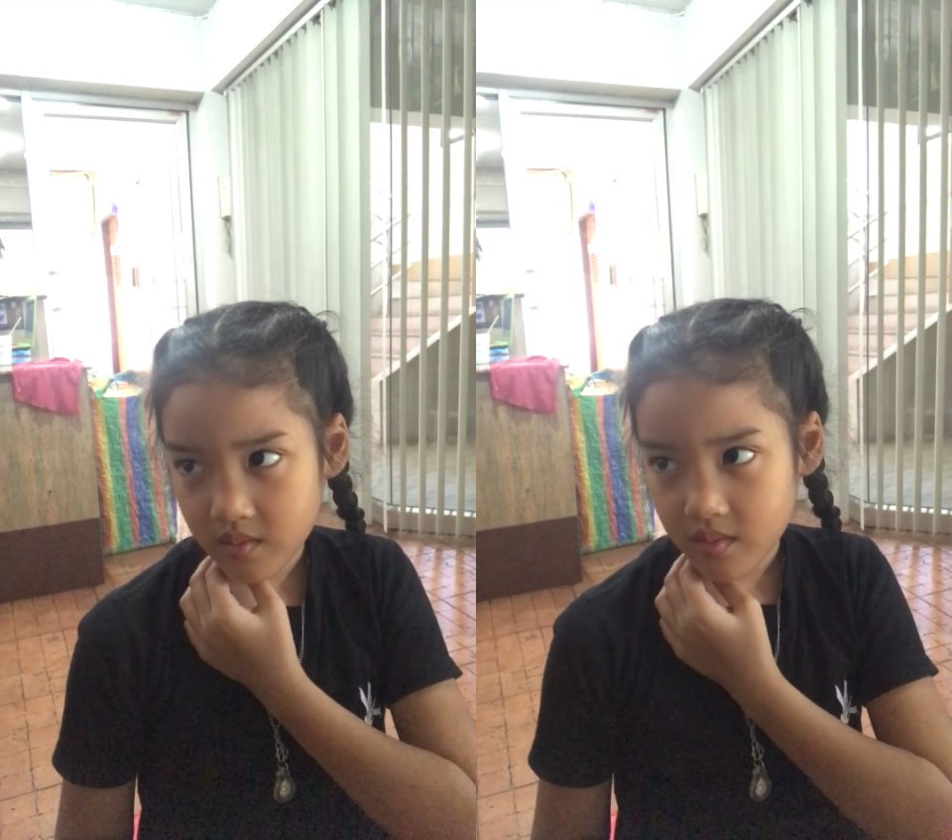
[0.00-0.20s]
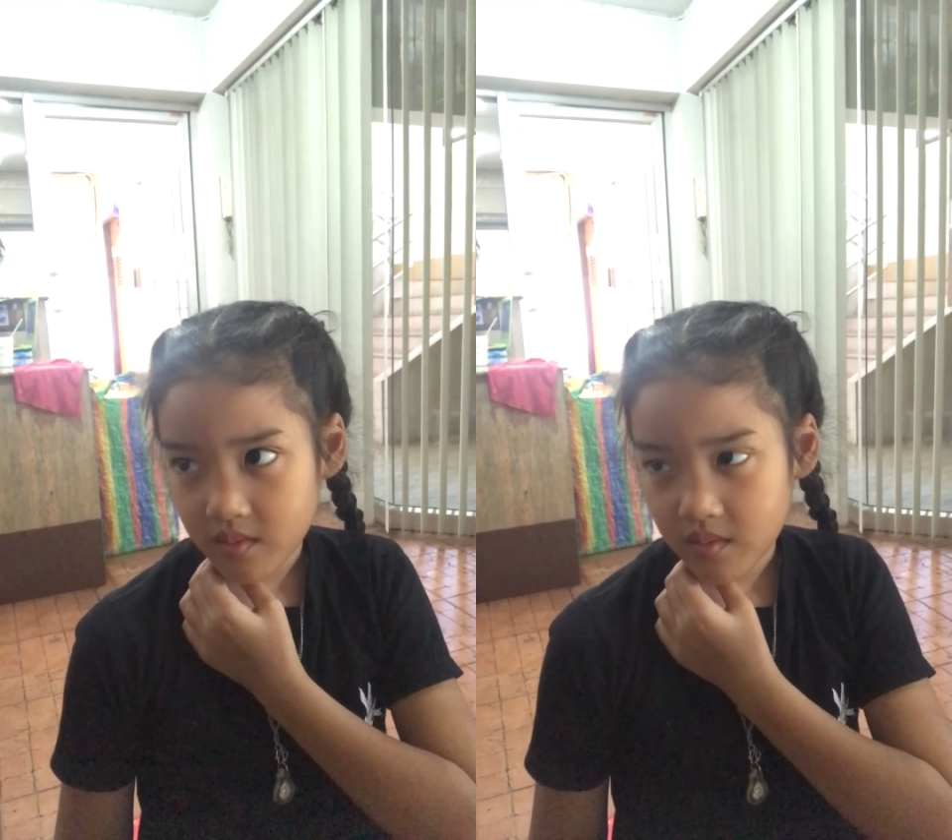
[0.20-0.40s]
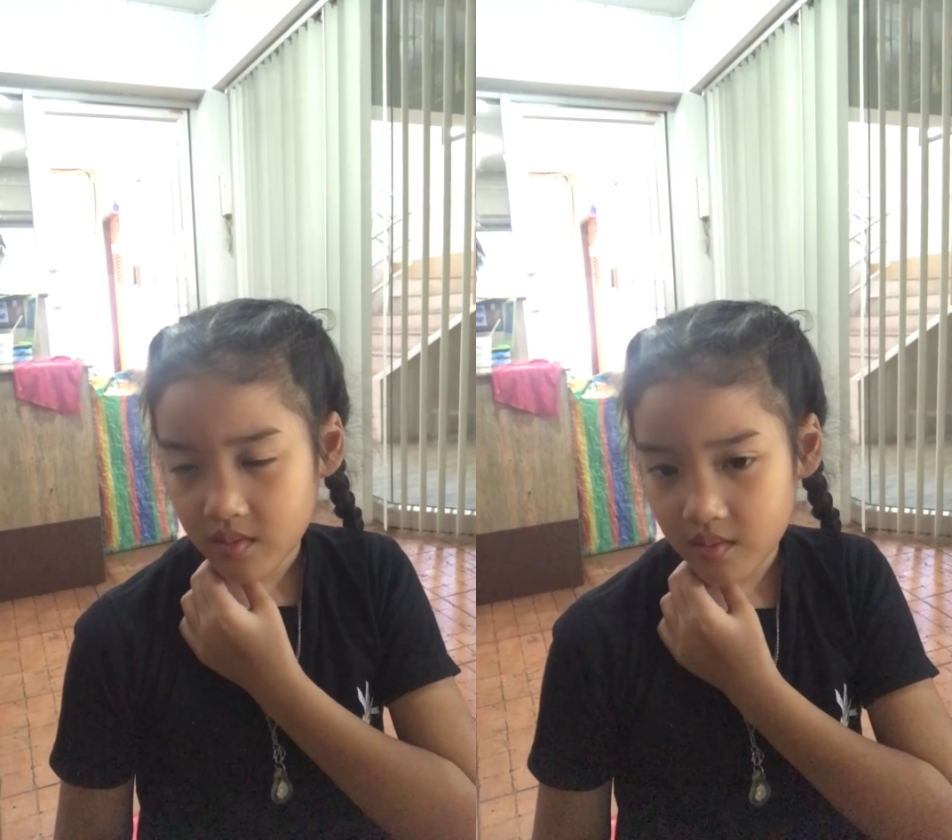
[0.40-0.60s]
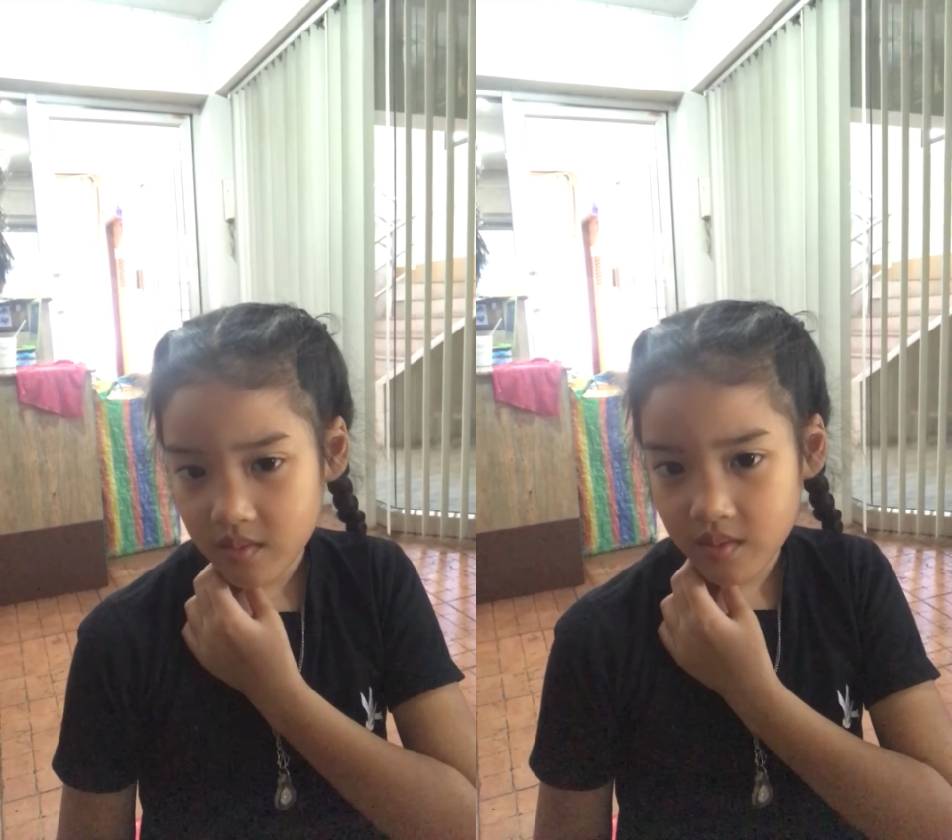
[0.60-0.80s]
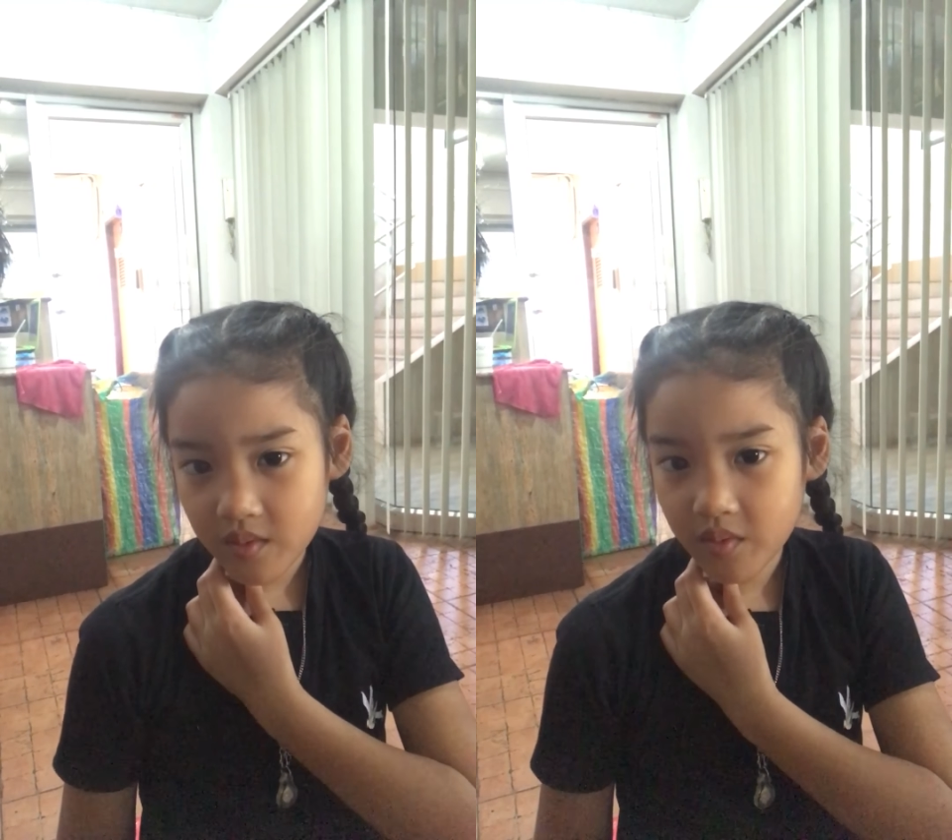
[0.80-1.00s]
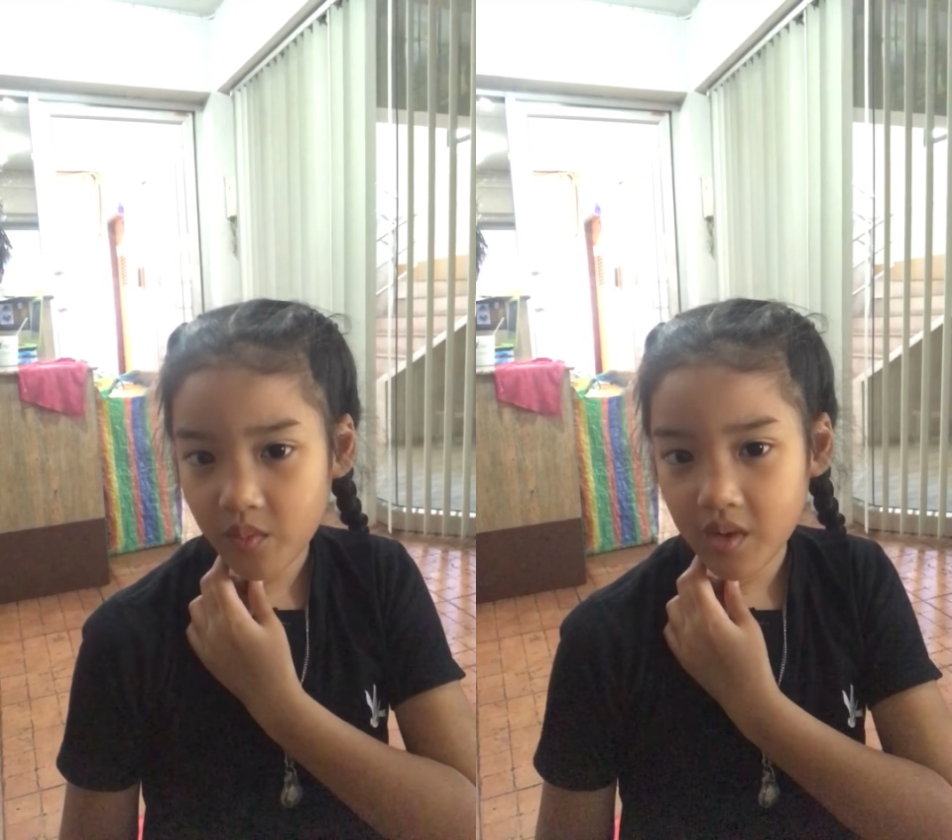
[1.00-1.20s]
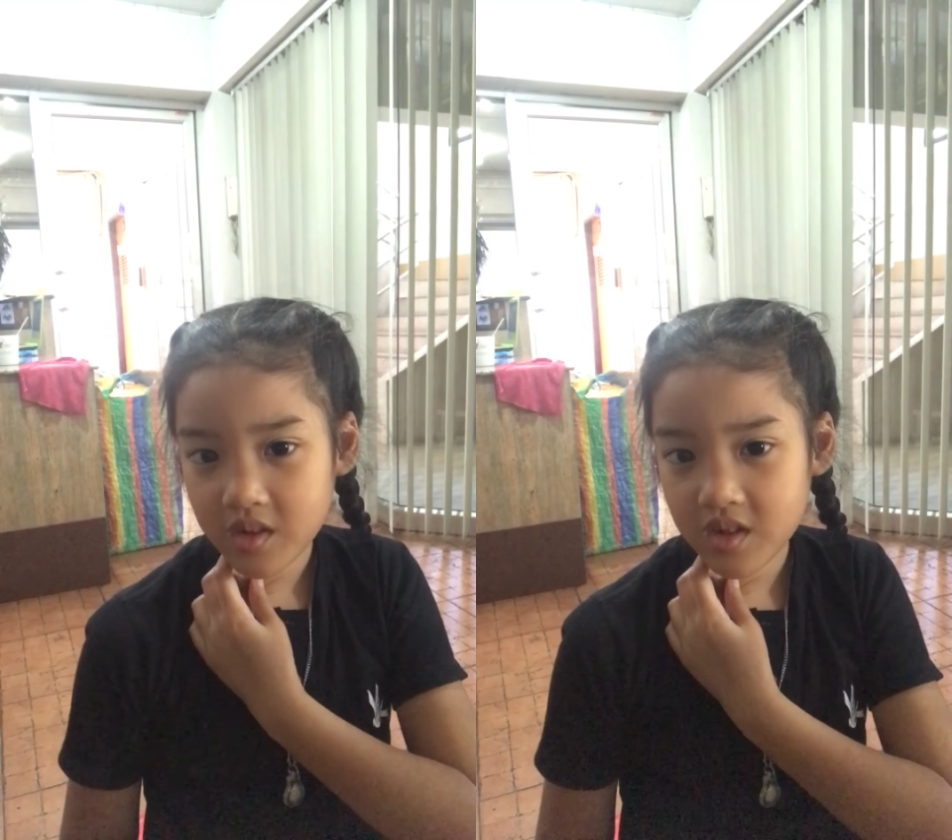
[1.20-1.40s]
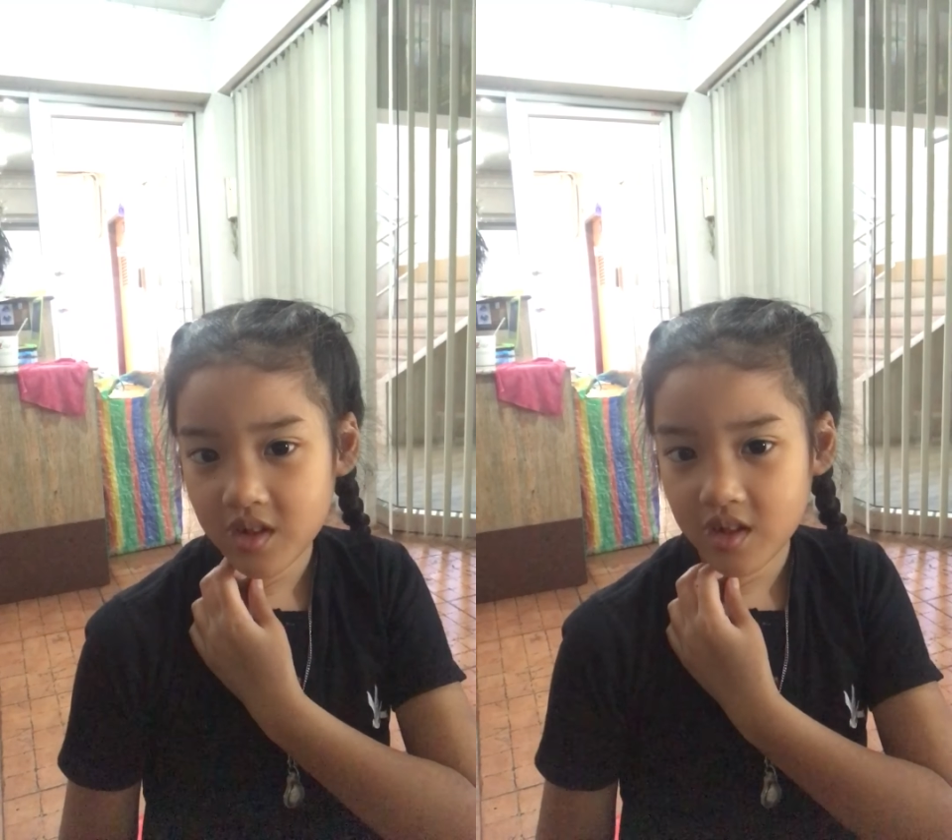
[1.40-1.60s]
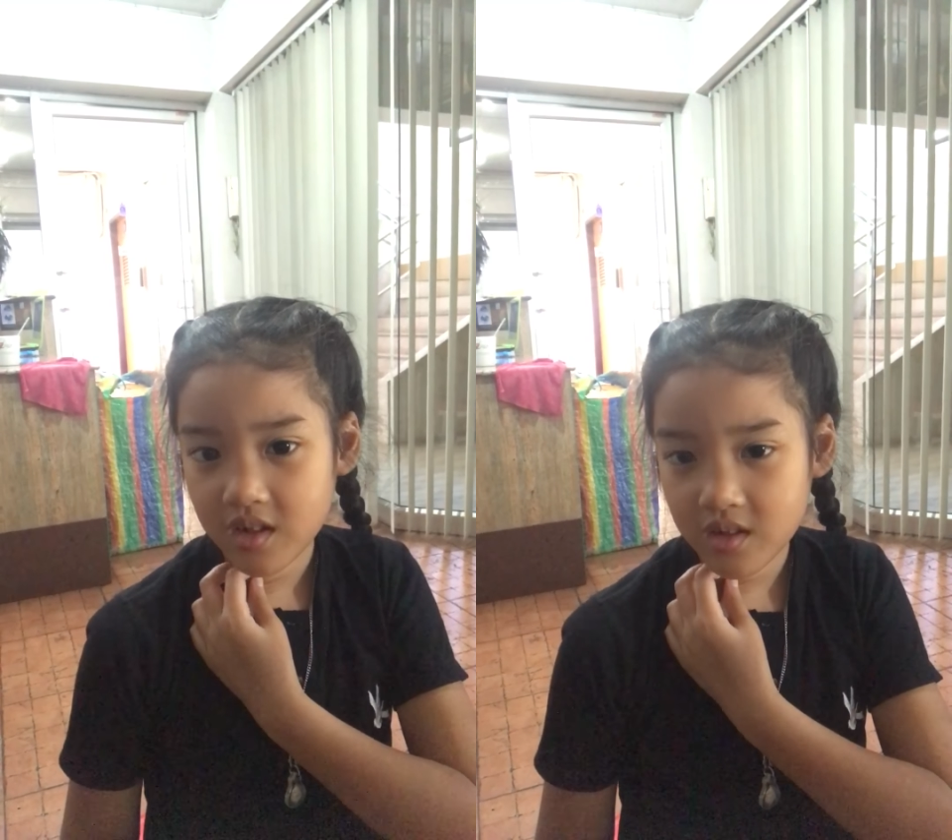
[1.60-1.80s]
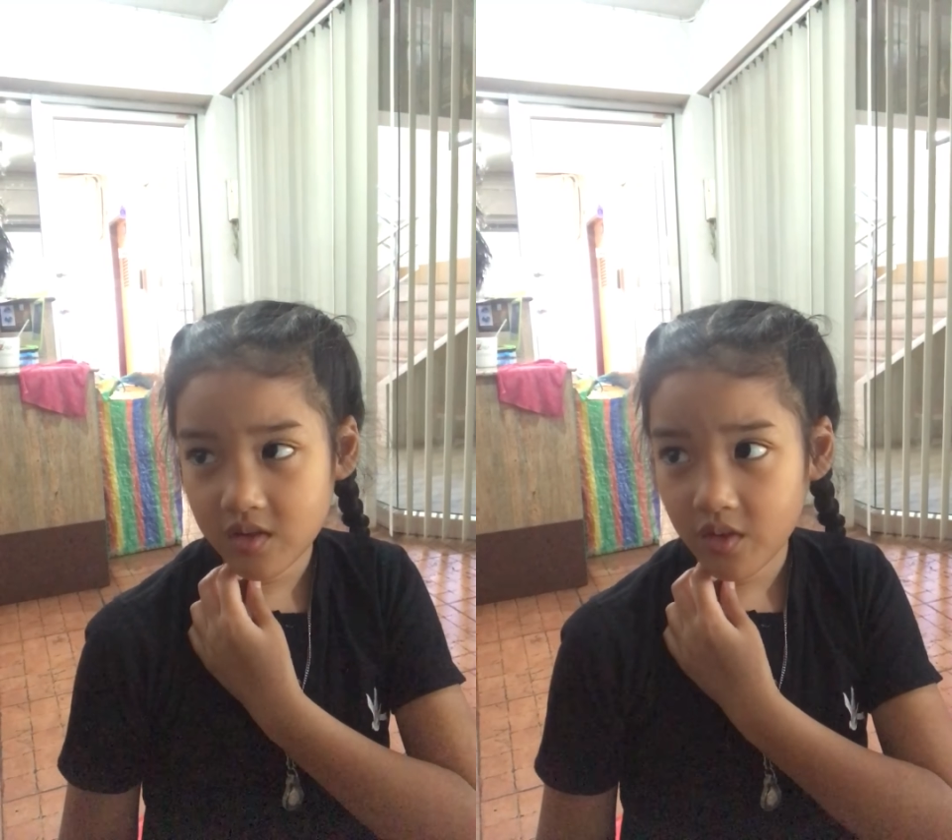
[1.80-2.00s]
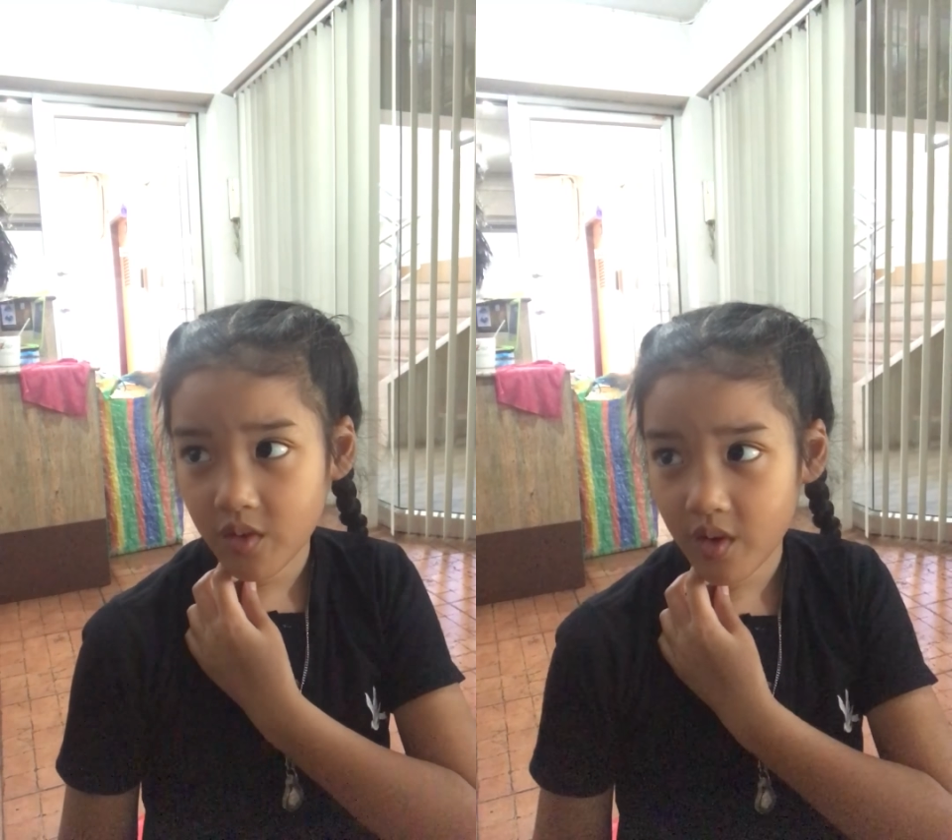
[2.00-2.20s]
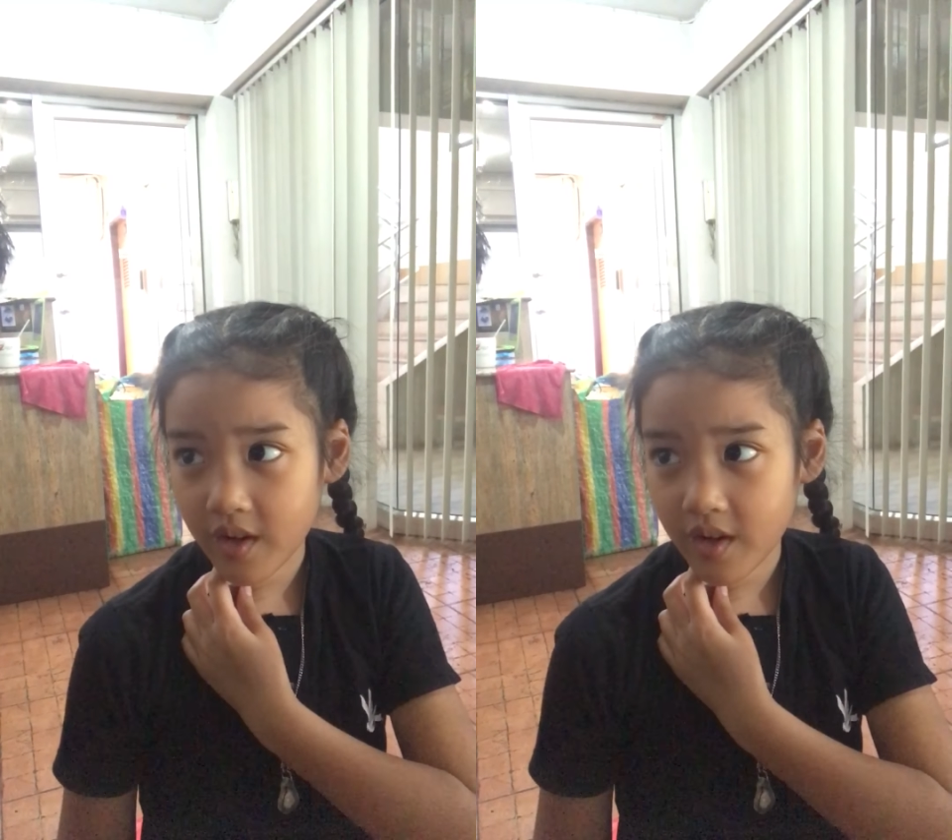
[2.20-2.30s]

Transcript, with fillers: The answer is? What is your